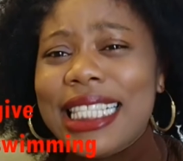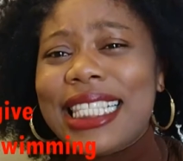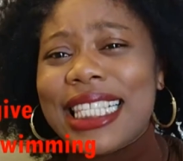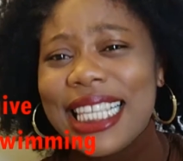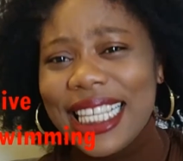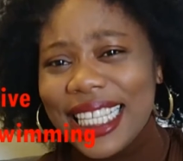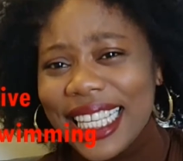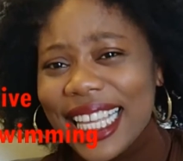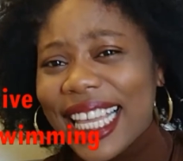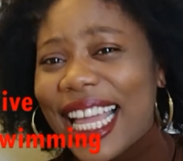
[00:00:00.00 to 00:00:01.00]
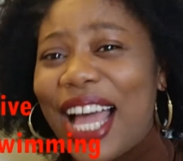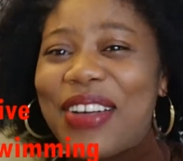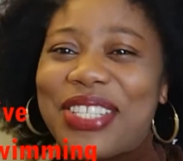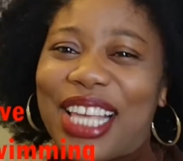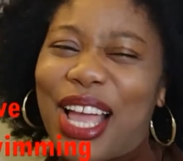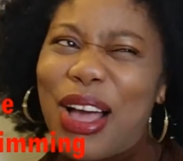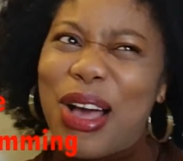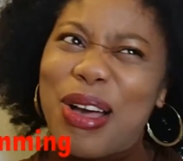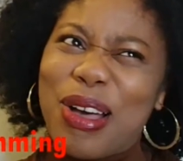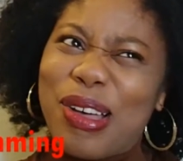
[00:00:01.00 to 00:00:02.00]
D. I was like,
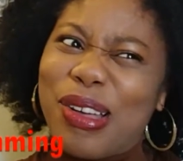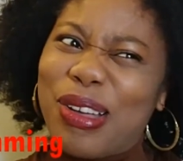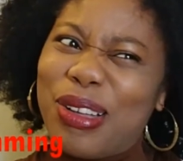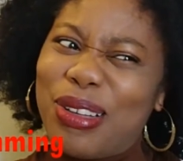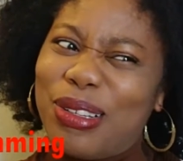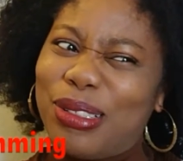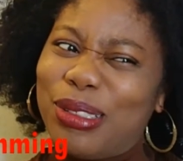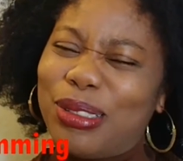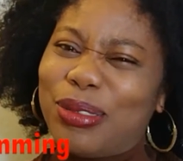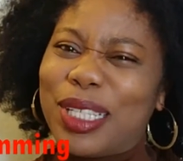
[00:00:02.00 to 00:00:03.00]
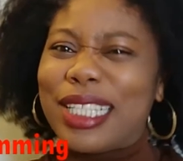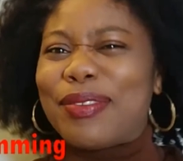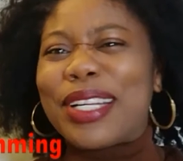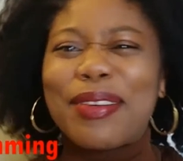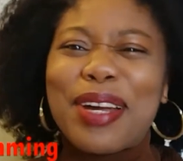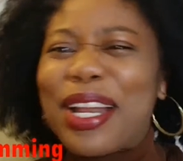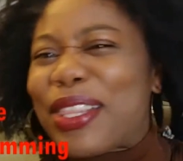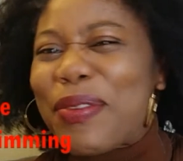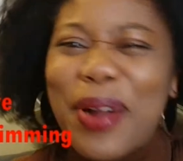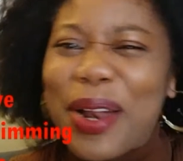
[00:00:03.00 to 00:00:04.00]
oh, what
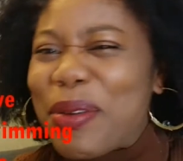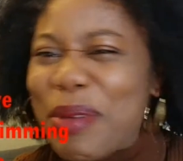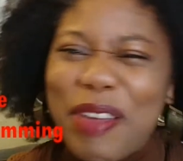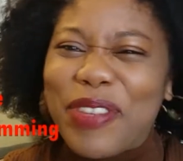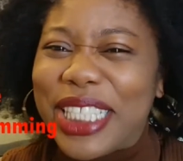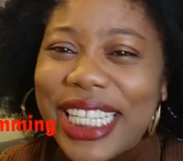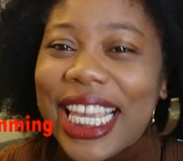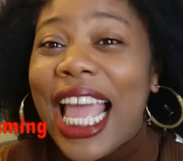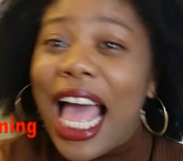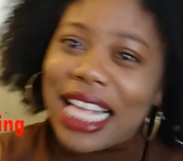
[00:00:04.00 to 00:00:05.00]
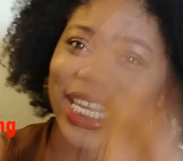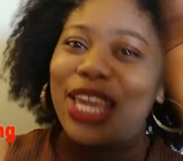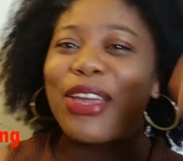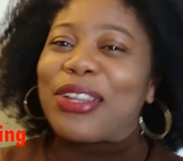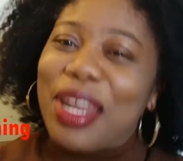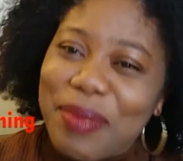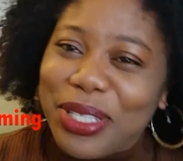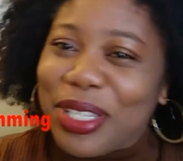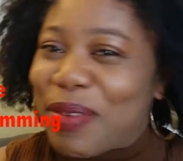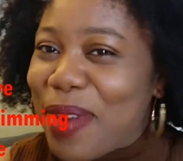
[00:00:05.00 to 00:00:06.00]
other word will be for D? I was like, your name is
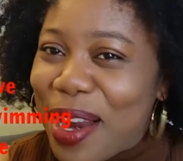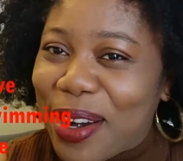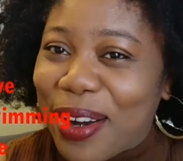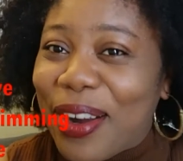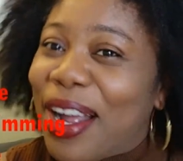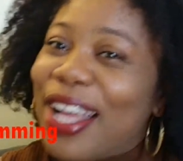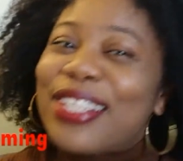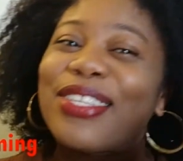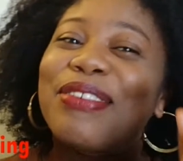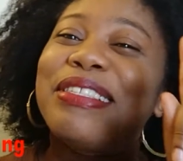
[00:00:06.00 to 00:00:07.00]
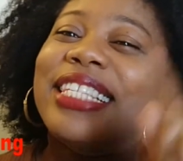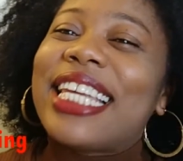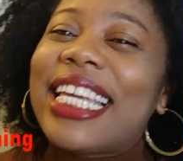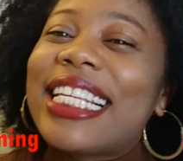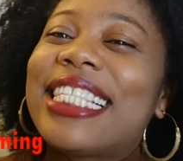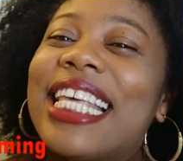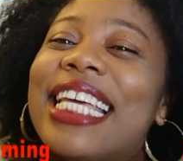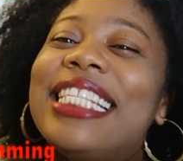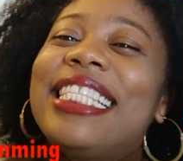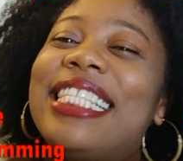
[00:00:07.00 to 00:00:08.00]
Chidima, girl. So D is
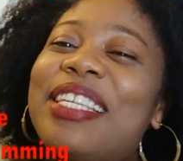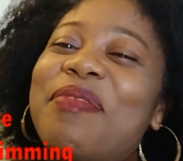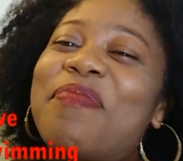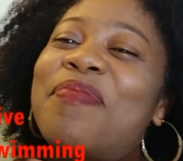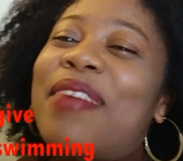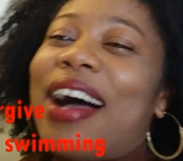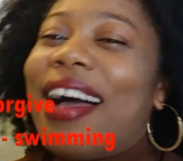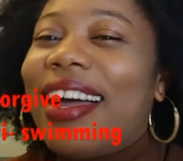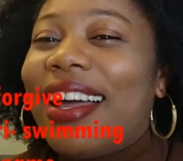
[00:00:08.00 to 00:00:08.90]
Dima.